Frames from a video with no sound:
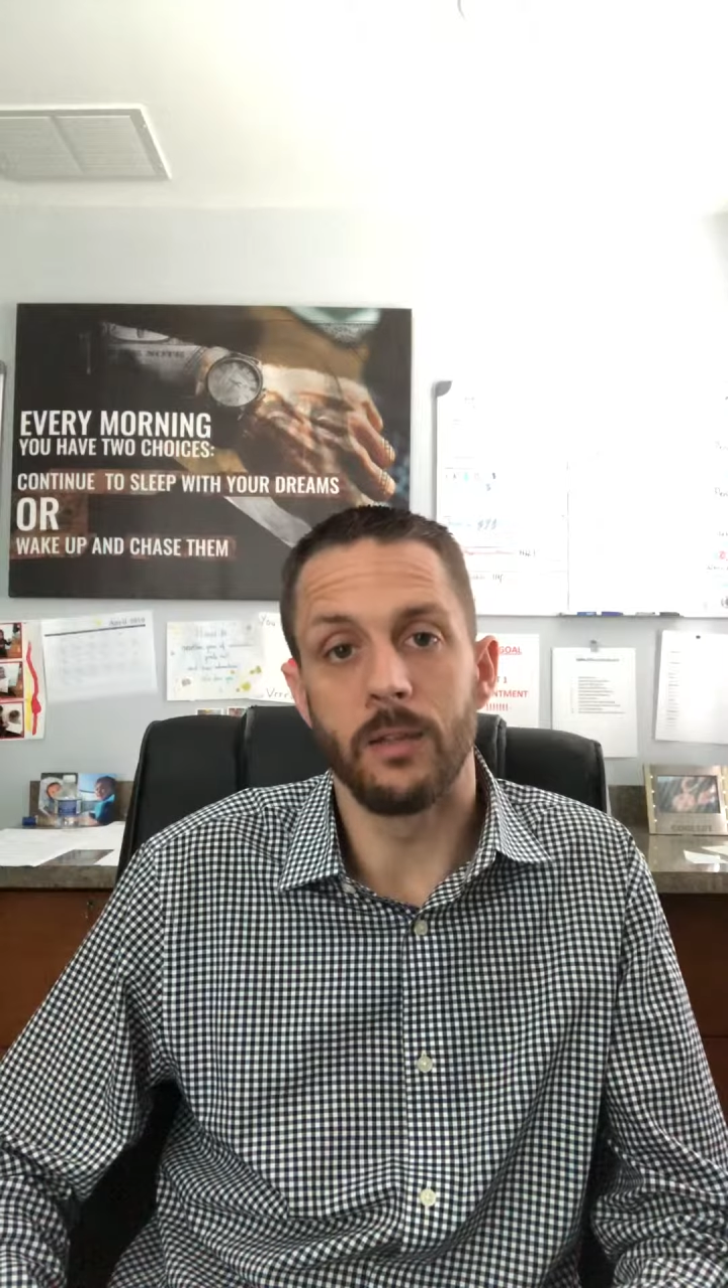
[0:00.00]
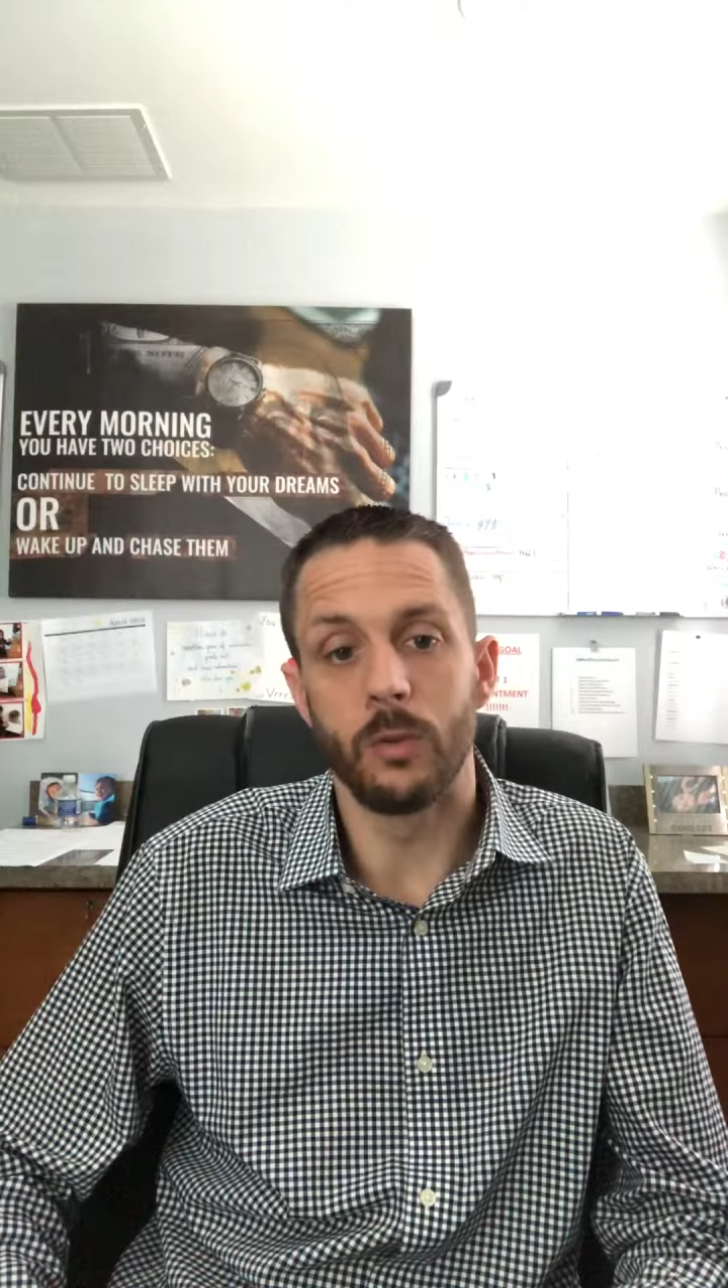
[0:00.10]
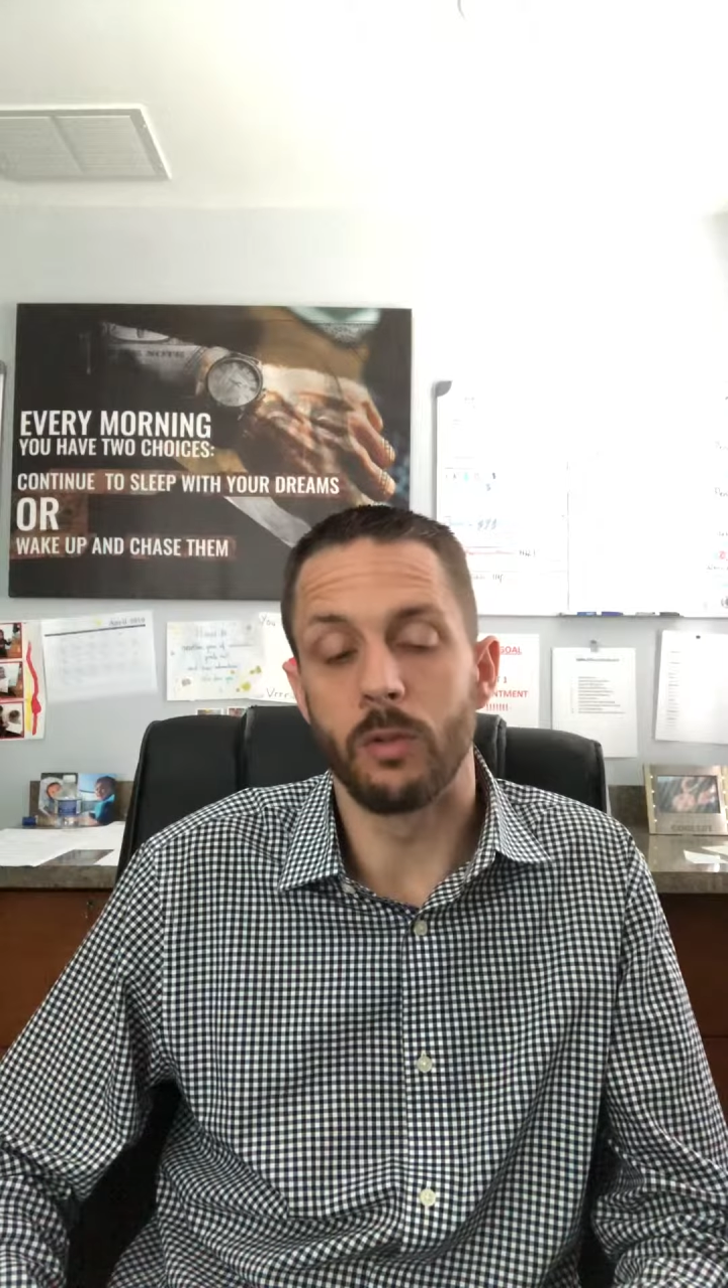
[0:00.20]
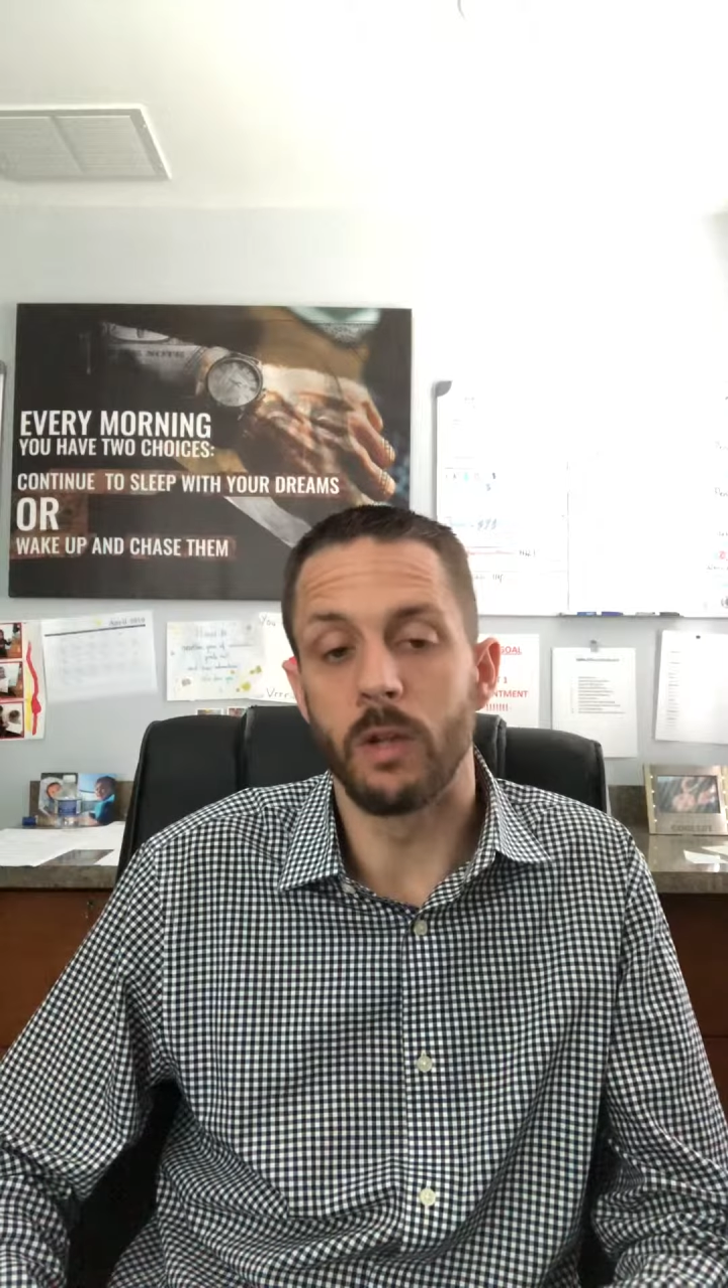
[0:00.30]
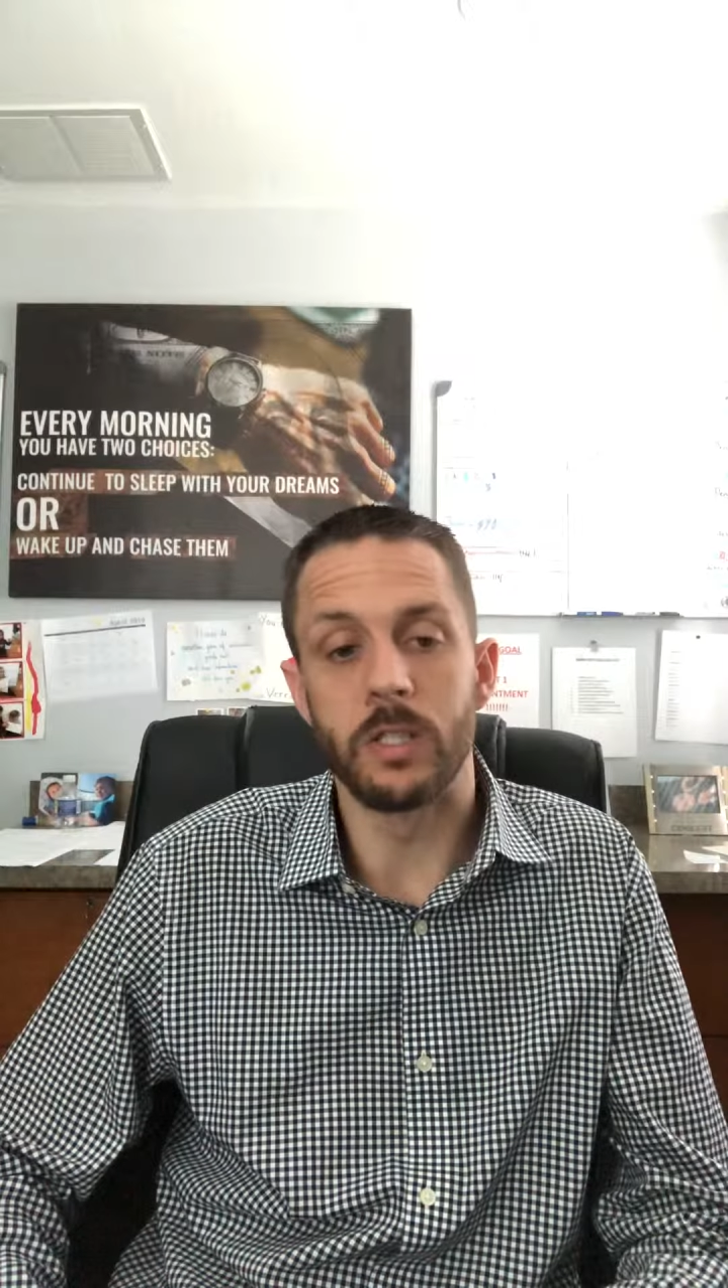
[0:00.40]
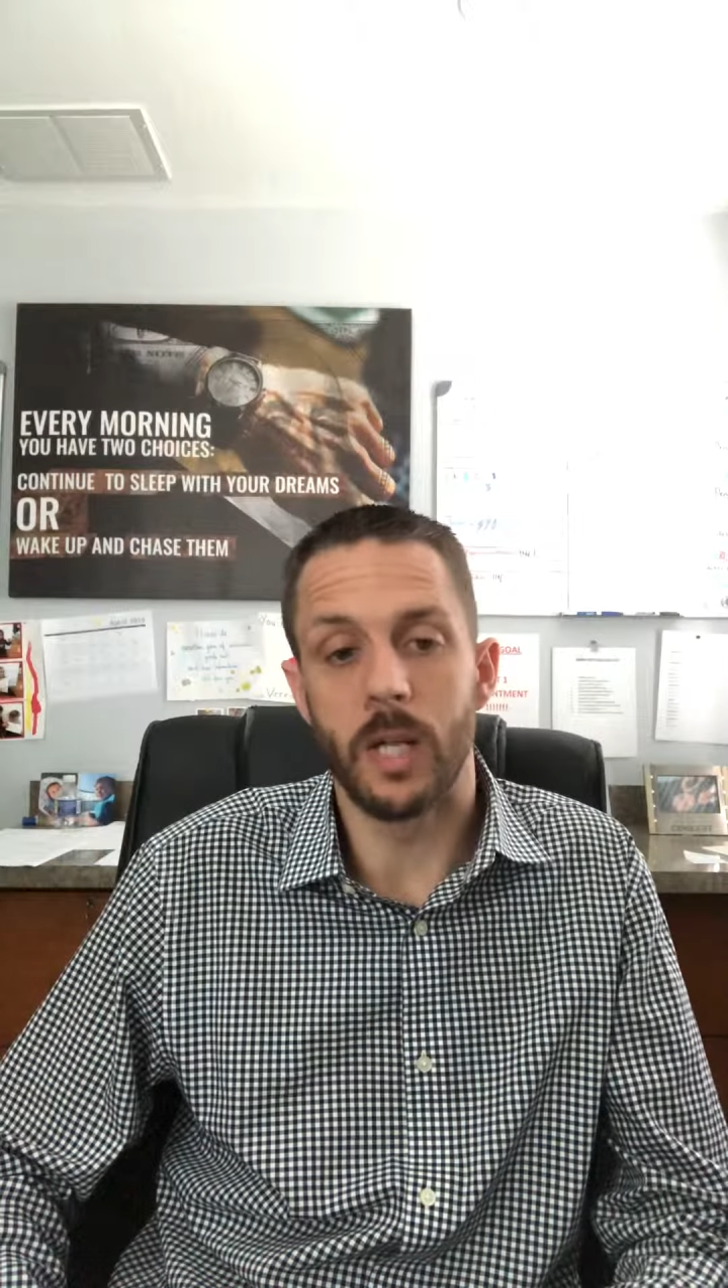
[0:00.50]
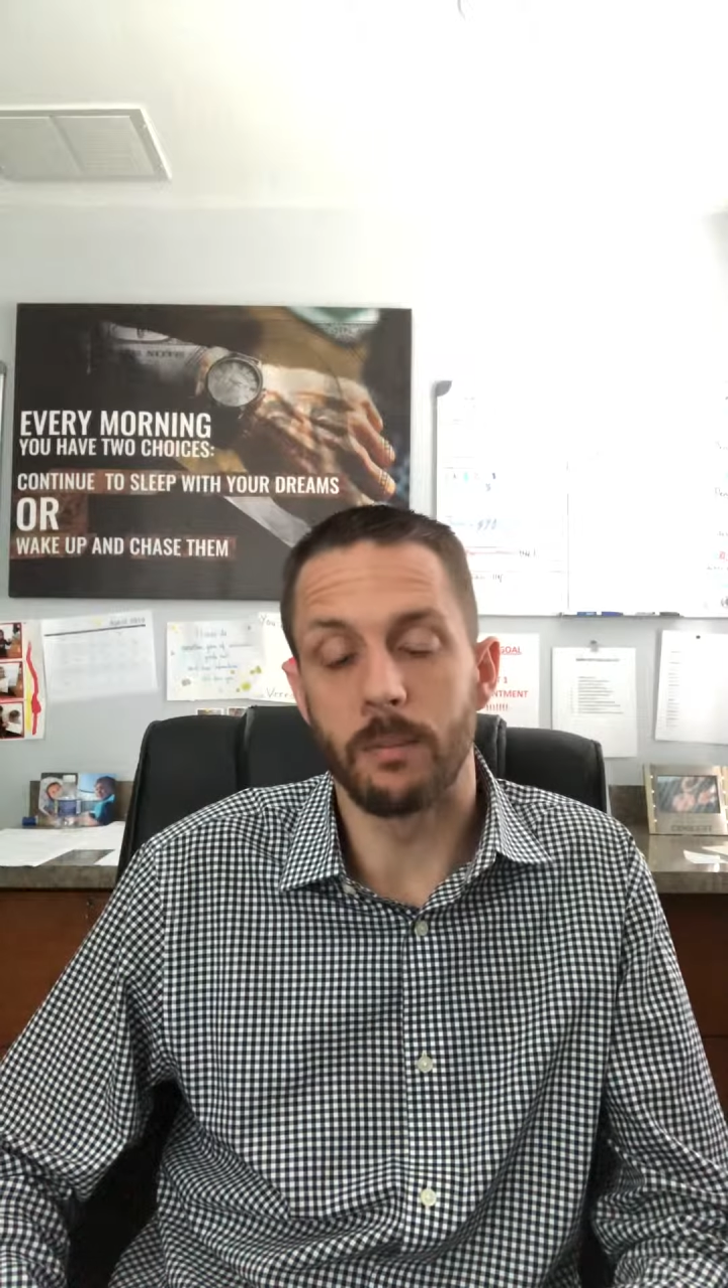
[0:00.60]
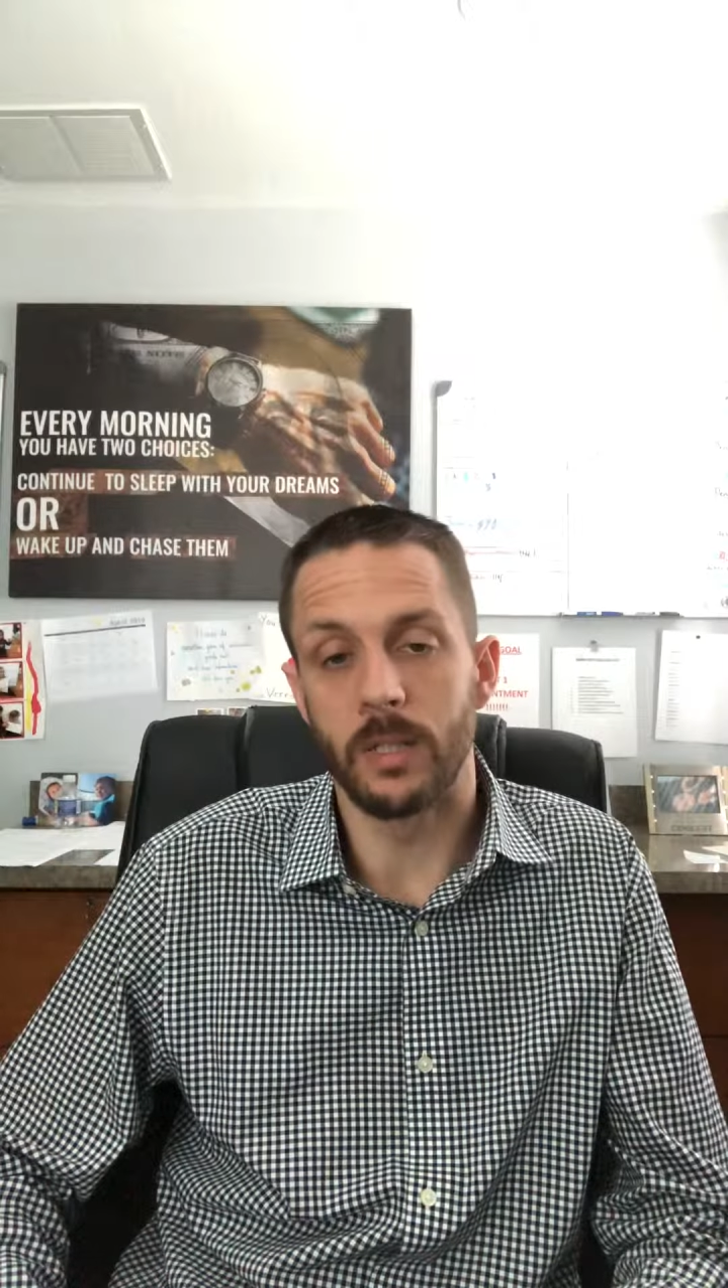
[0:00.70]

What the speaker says: do a great job